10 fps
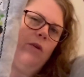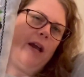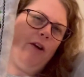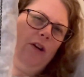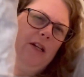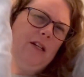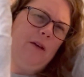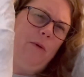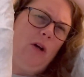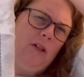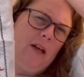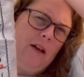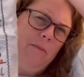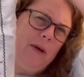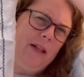iron until I'm all
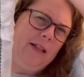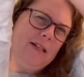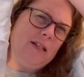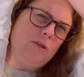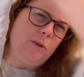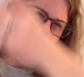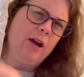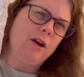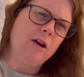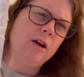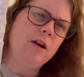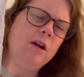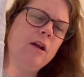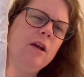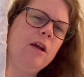done, but this is where
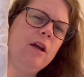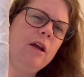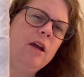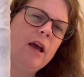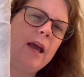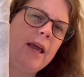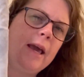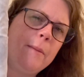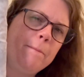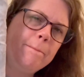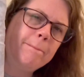I am.